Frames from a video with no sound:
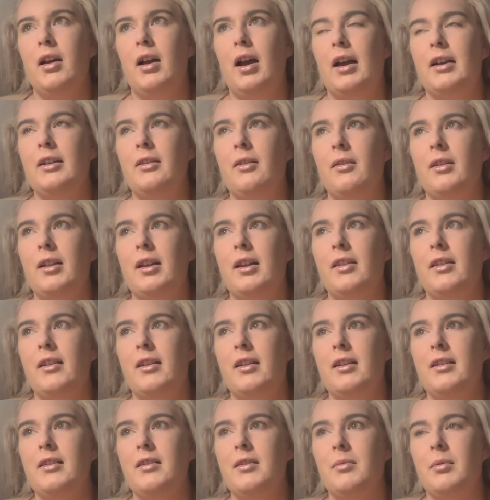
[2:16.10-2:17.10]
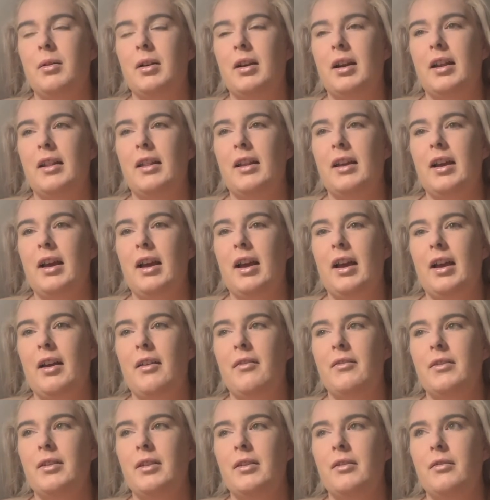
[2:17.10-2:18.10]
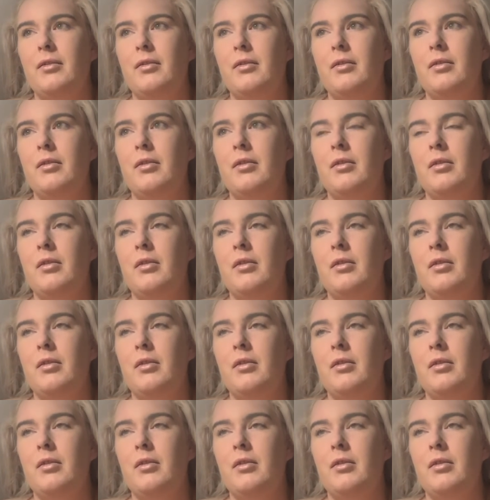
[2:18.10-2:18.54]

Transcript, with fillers: I don't think there is one. I think I have to